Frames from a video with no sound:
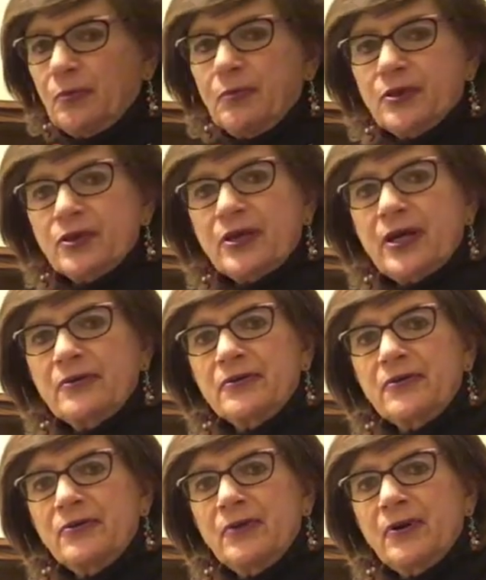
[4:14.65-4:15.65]
put a shot or
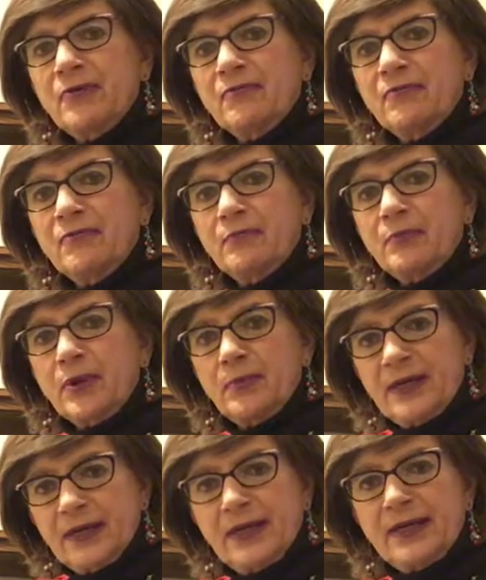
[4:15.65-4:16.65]
two of
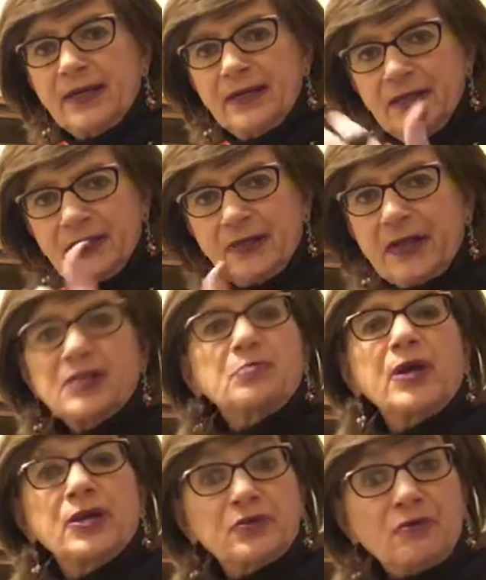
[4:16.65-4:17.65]
bourbon in, and then a
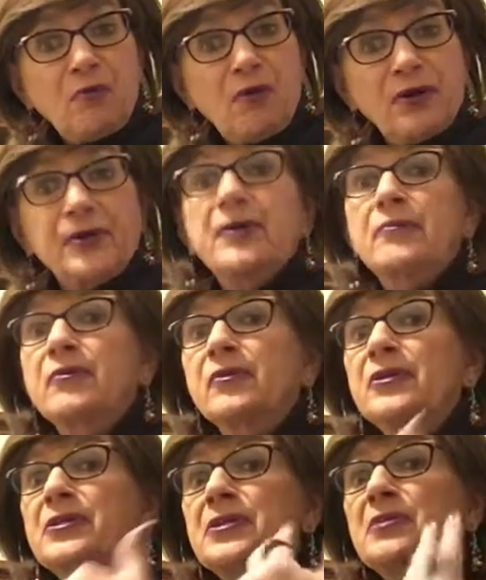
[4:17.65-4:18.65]
splash of water. It
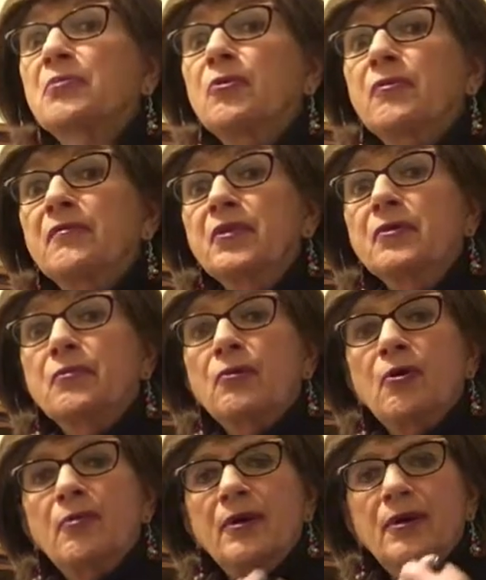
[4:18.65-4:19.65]
releases more of the
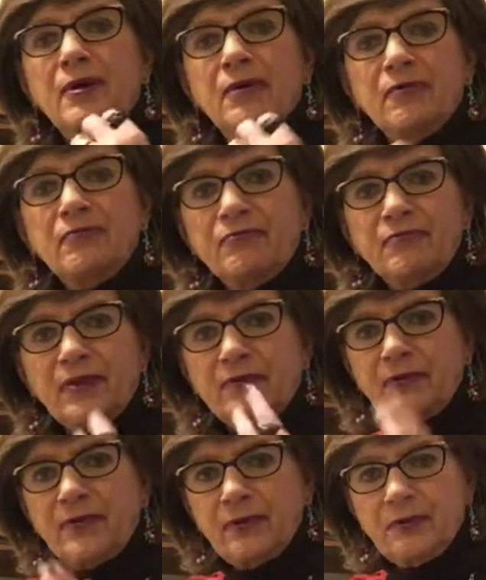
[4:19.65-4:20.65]
aroma, the
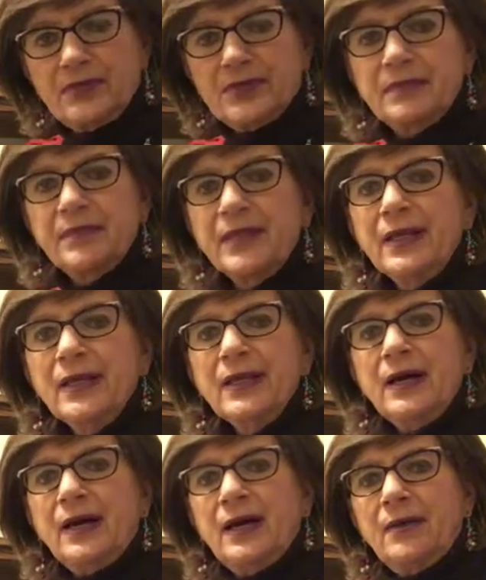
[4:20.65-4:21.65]
flavor notes.
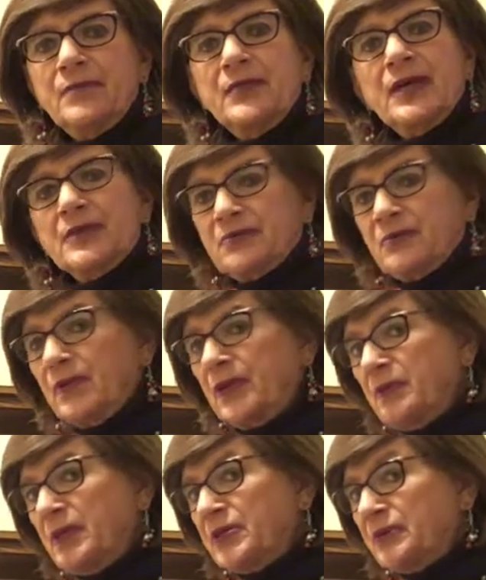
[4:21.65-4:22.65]
That's
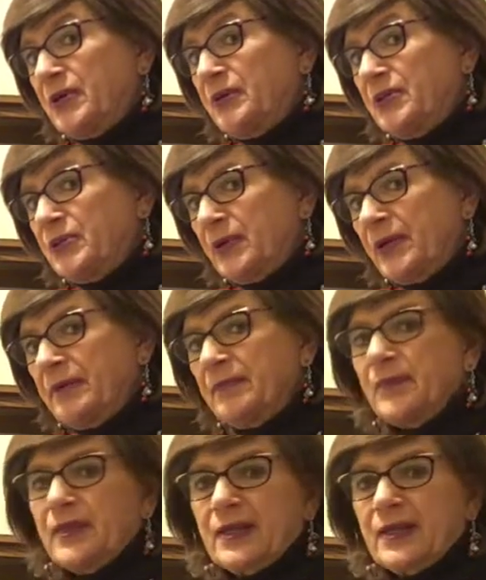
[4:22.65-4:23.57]
really the best way to enjoy it